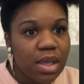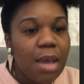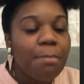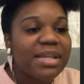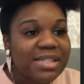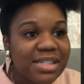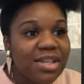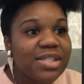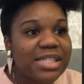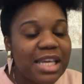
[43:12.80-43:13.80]
But
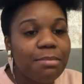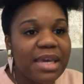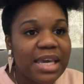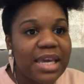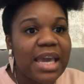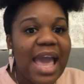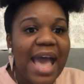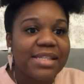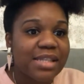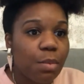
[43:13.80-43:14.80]
still see me
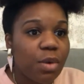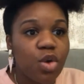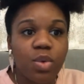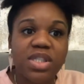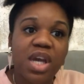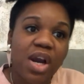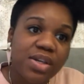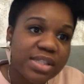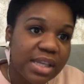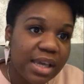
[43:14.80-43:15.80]
as someone who was
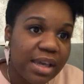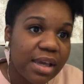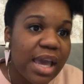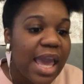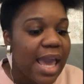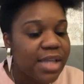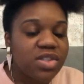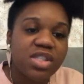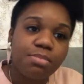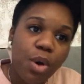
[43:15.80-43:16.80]
cursing and
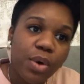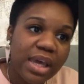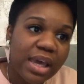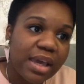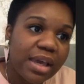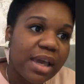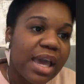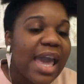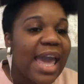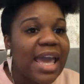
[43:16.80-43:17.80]
smoking
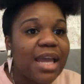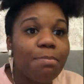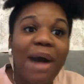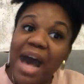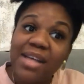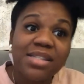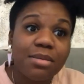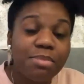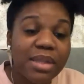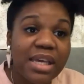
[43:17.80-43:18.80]
and
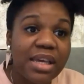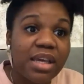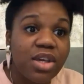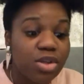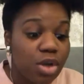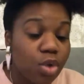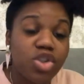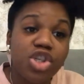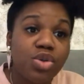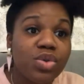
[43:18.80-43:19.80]
possibly, you know,
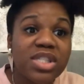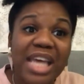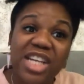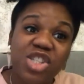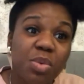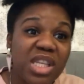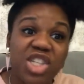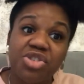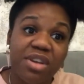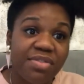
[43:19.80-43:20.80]
too sexually
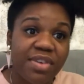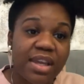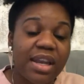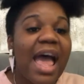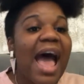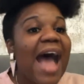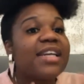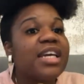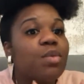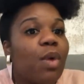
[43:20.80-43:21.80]
driven. I
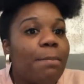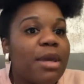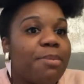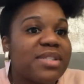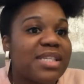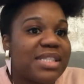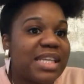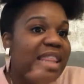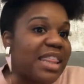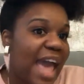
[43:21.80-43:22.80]
didn't want people to
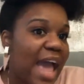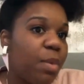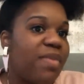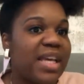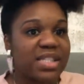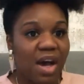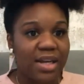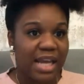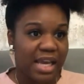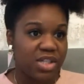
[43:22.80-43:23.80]
see that when they saw
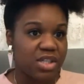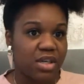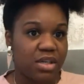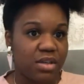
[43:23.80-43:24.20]
Daja.